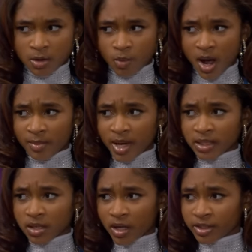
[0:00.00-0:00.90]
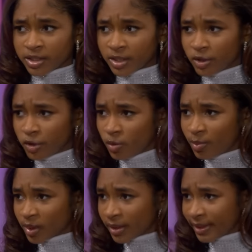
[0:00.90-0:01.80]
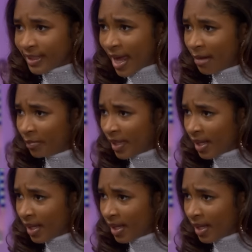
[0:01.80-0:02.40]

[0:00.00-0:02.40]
Why am I talking to you but looking at me?